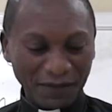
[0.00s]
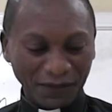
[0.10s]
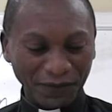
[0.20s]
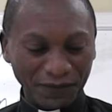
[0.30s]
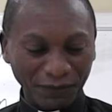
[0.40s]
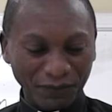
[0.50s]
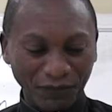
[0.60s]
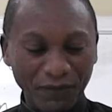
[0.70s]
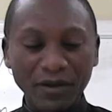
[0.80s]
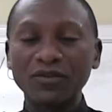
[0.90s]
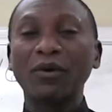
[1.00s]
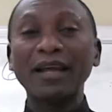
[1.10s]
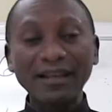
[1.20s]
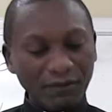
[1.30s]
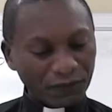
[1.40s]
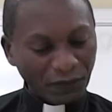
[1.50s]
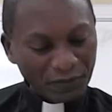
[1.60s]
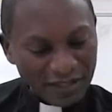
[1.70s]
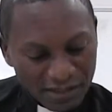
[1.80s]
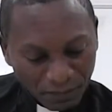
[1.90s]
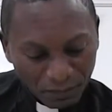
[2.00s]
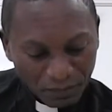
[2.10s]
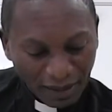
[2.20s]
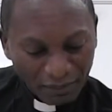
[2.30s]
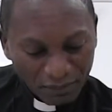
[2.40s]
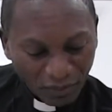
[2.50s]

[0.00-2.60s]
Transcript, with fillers: So, so, so in from this uh,